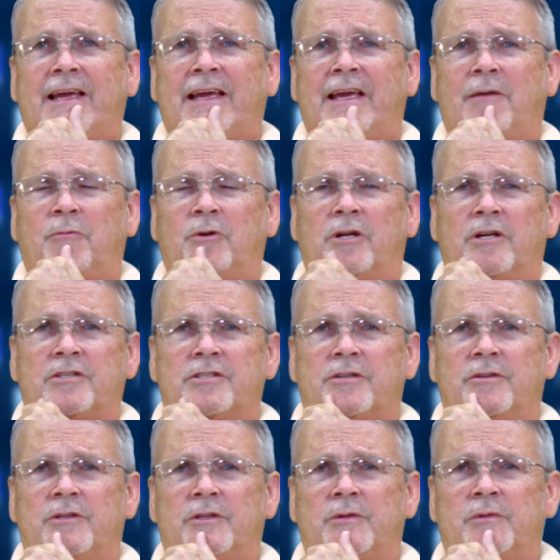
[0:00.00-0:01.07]
and would
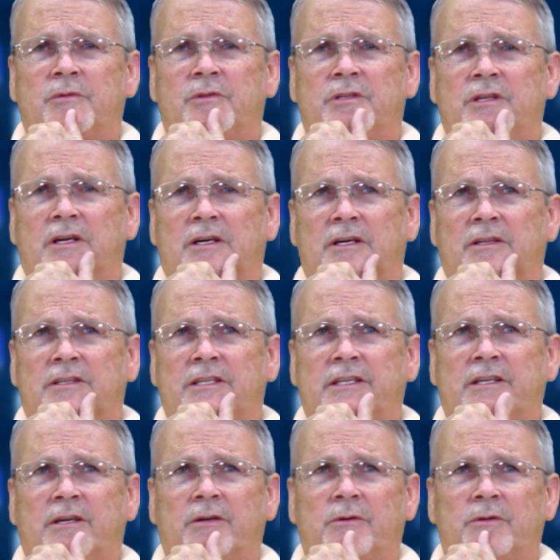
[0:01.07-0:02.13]
also do
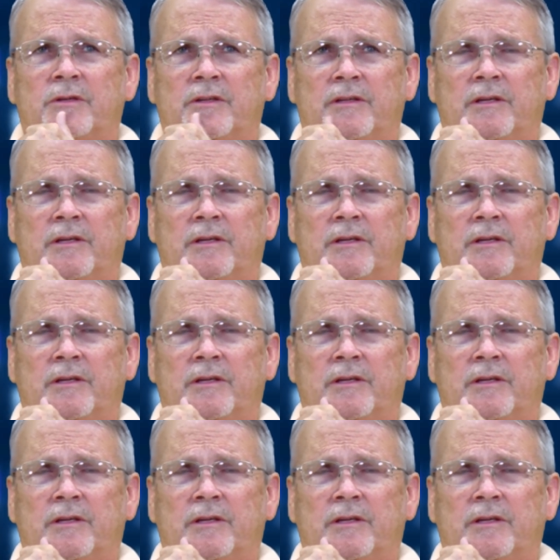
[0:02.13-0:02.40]
decode.